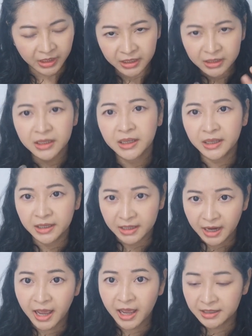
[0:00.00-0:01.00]
And it
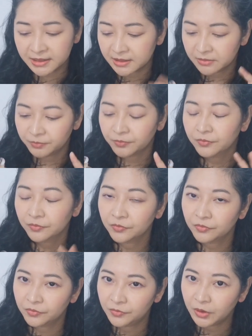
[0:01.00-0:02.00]
has
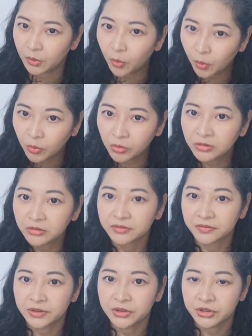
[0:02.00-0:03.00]
the old
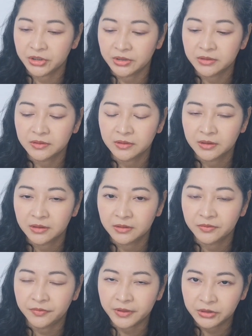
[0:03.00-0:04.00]
version,
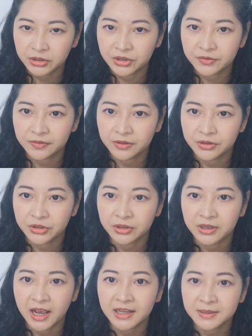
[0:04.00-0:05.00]
vintage
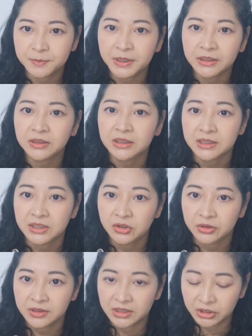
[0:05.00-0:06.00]
version, has been
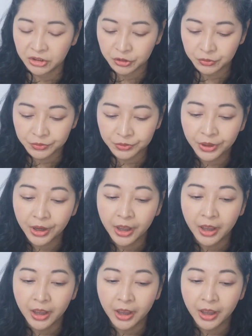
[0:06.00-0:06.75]
discontinued.